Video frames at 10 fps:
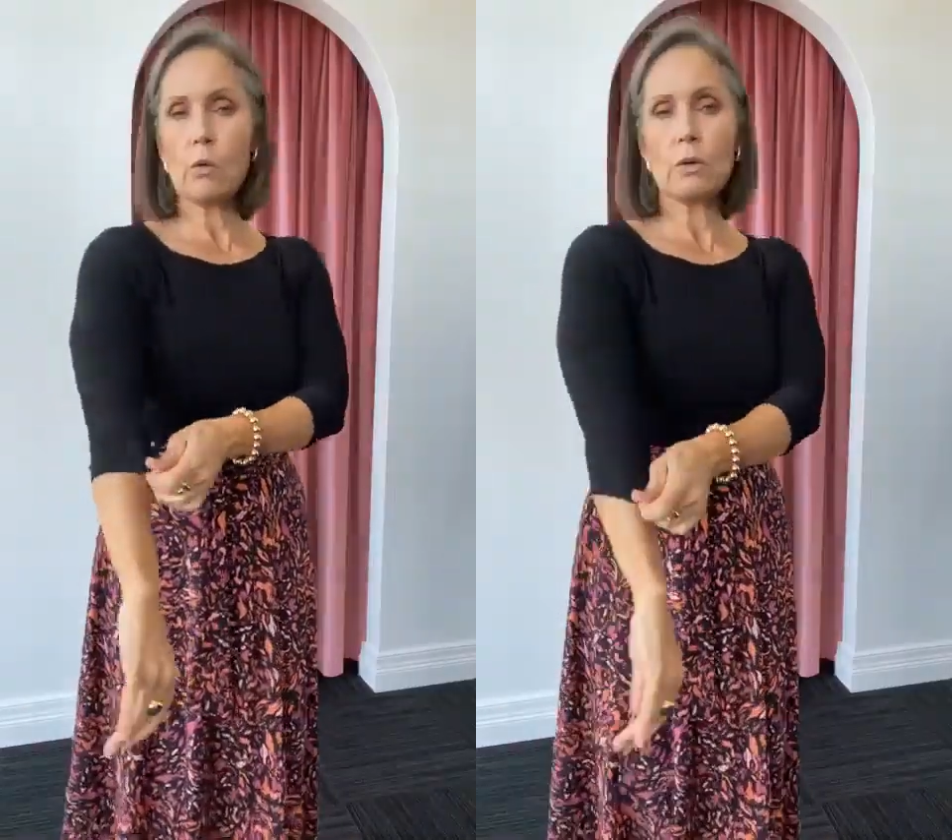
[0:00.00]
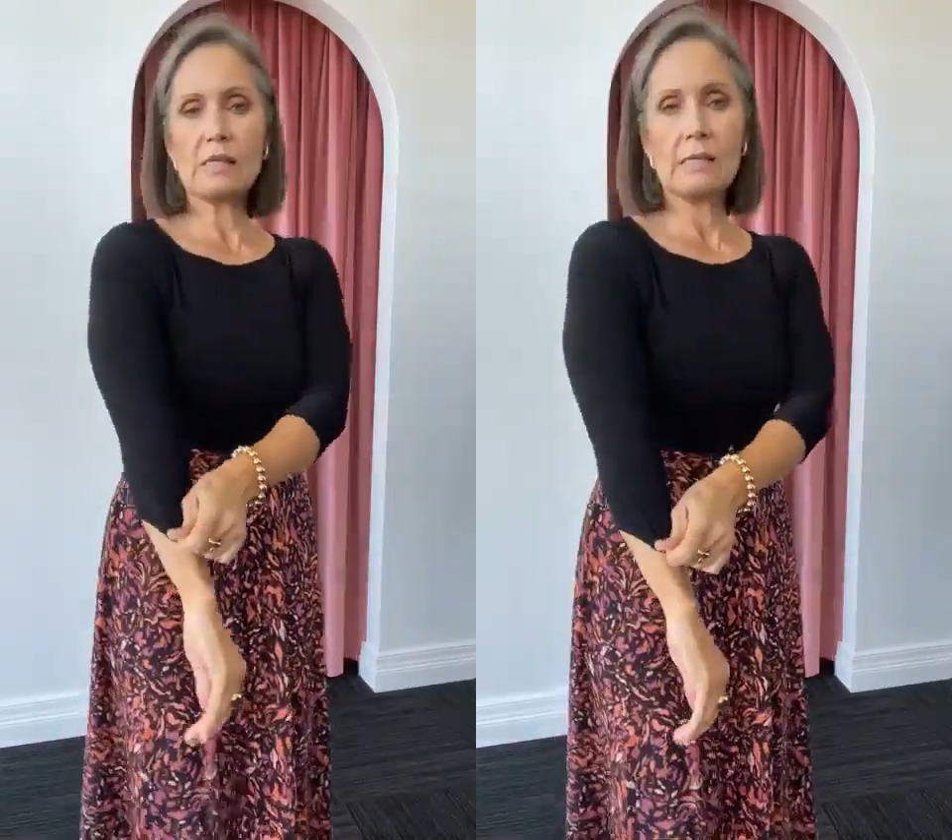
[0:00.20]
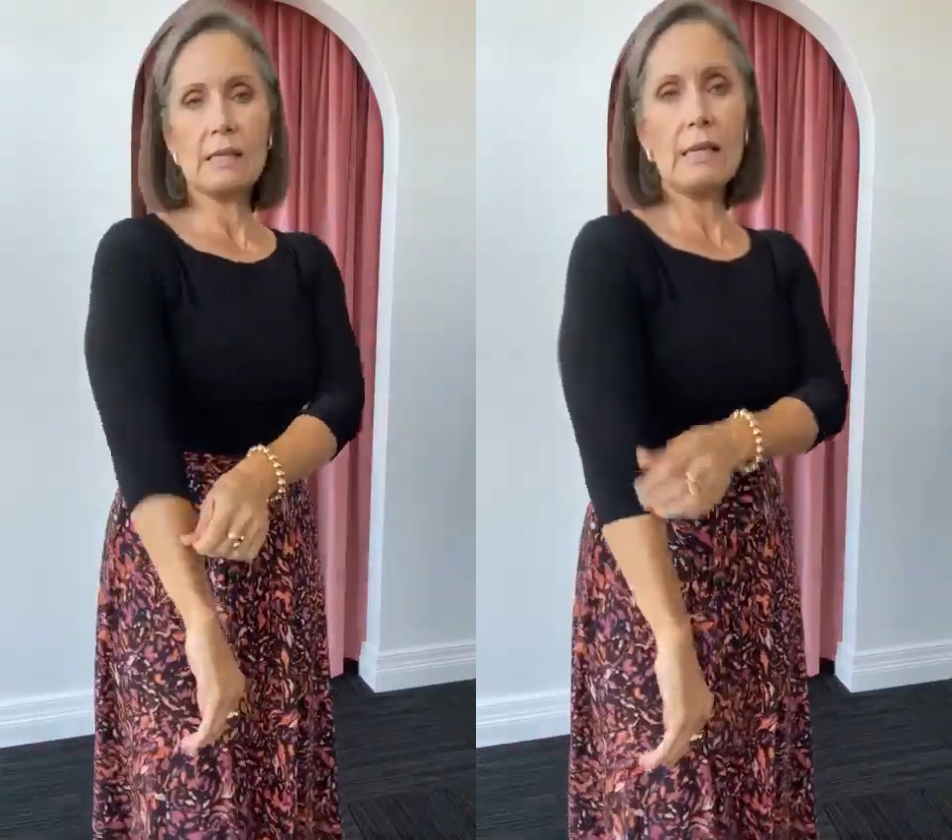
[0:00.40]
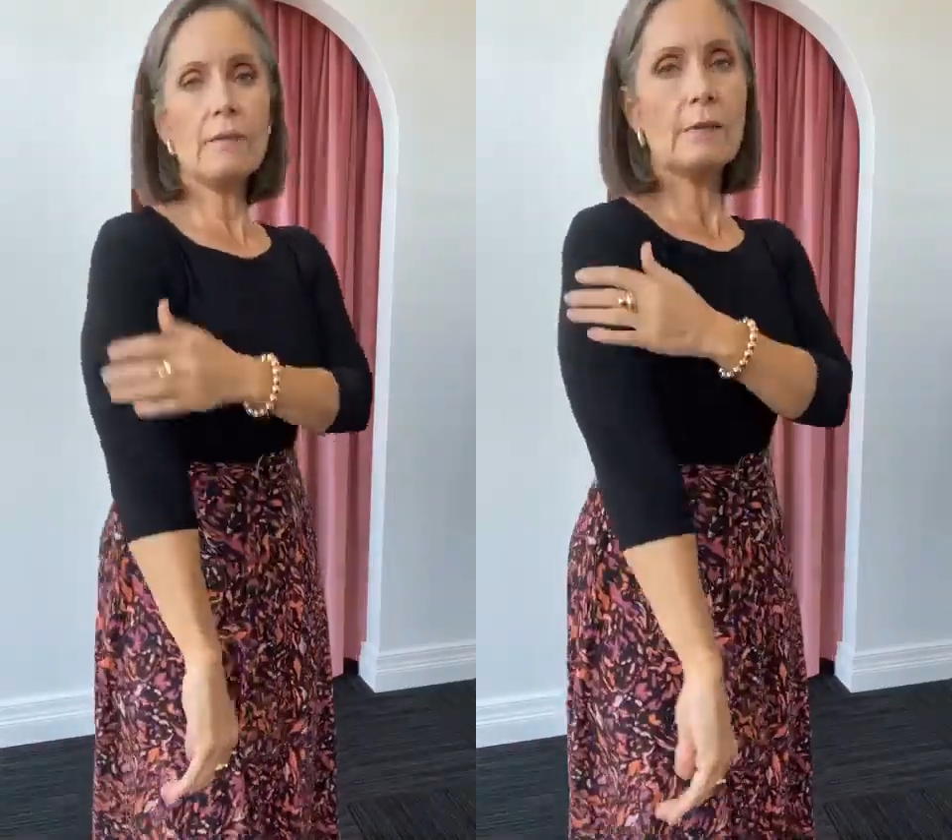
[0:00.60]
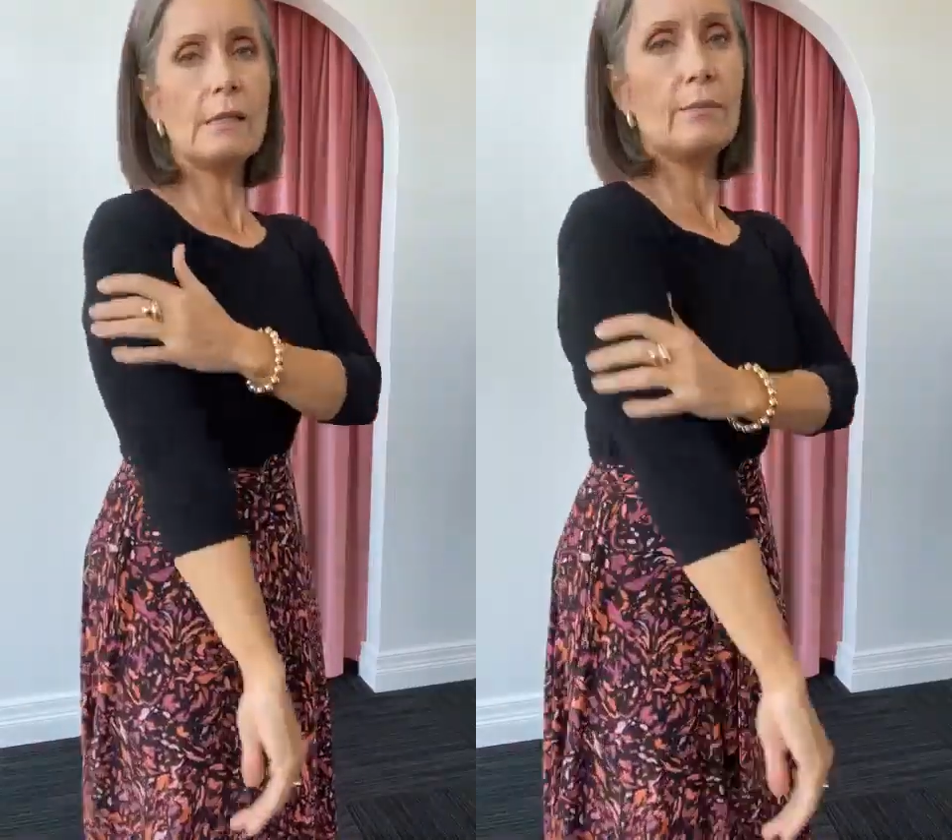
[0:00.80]
3/4
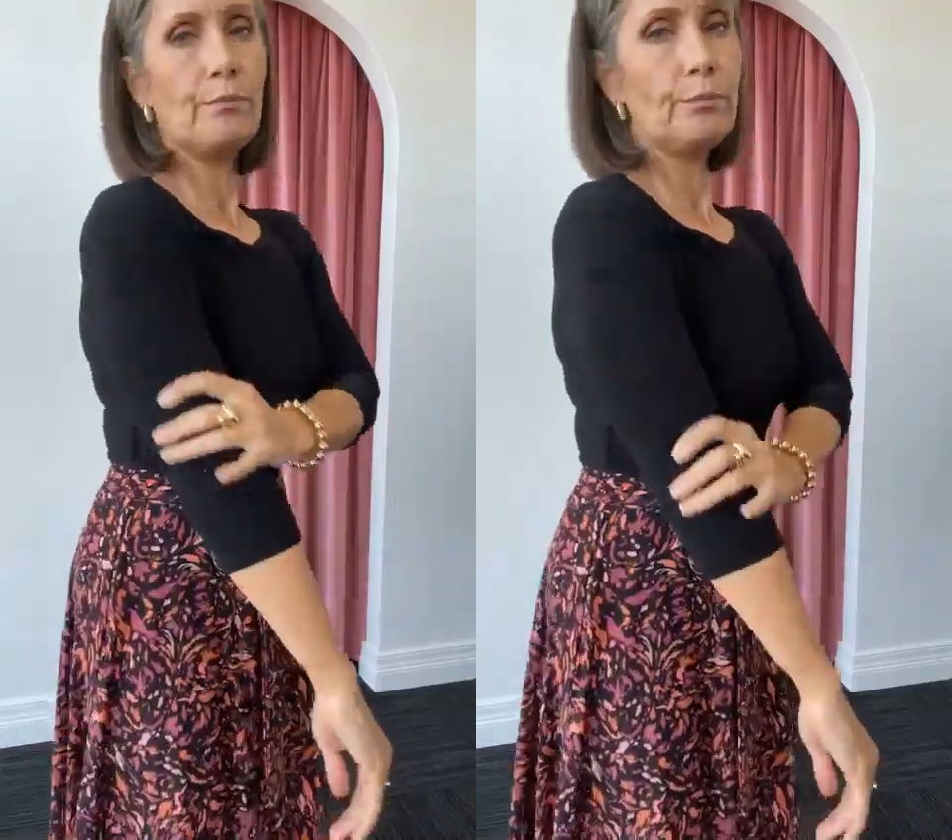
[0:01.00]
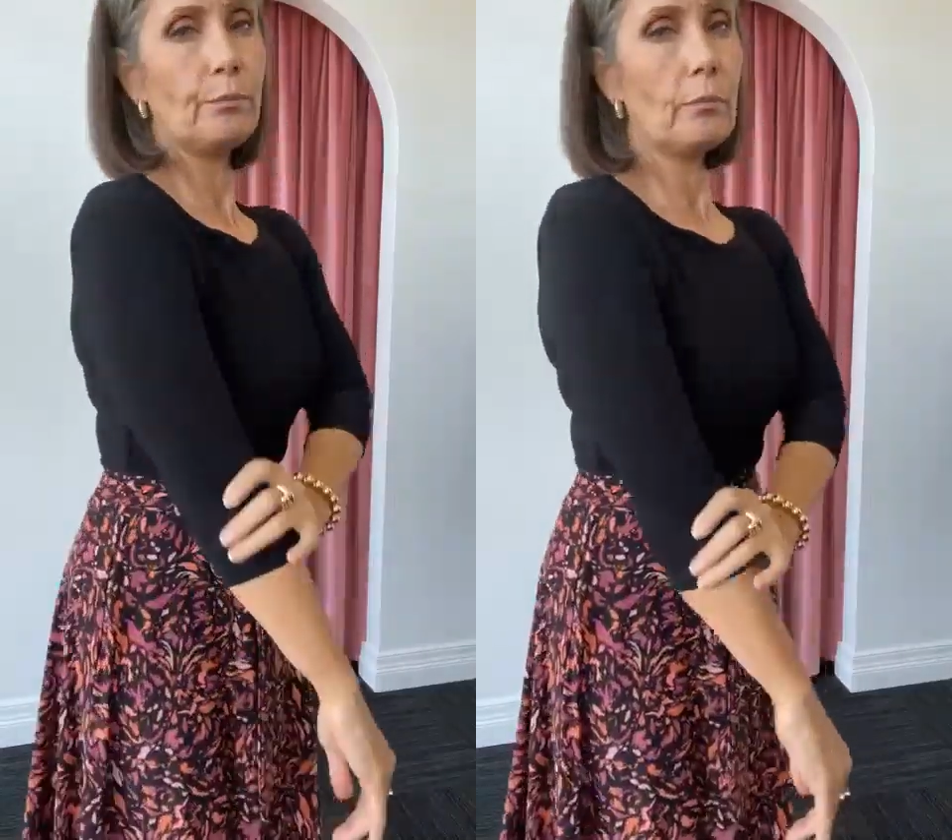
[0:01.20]
sleeves,